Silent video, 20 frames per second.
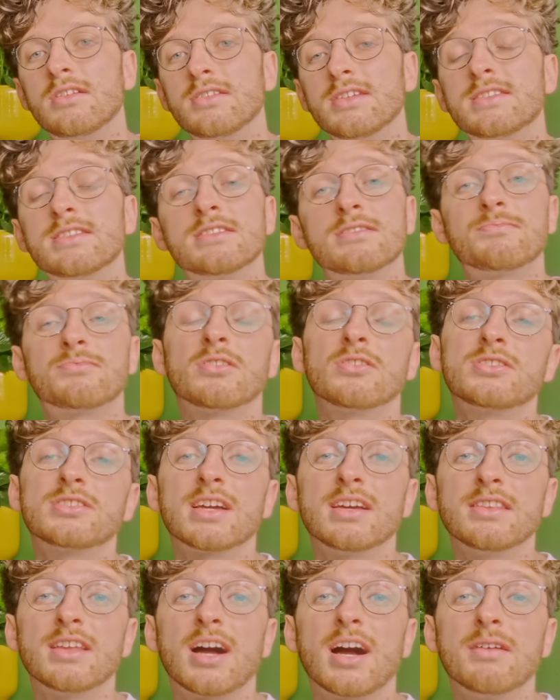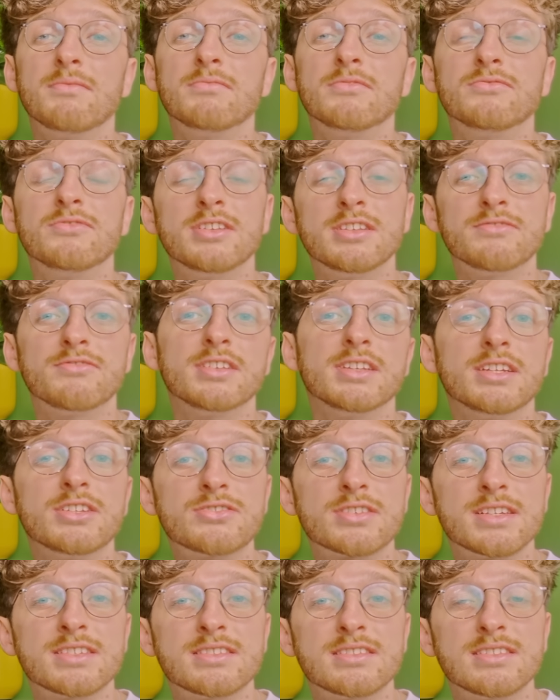This is a project that I'm really
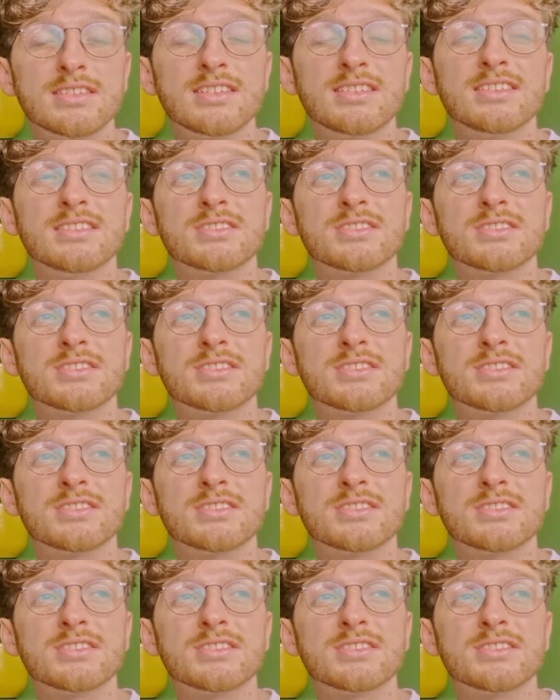interested in.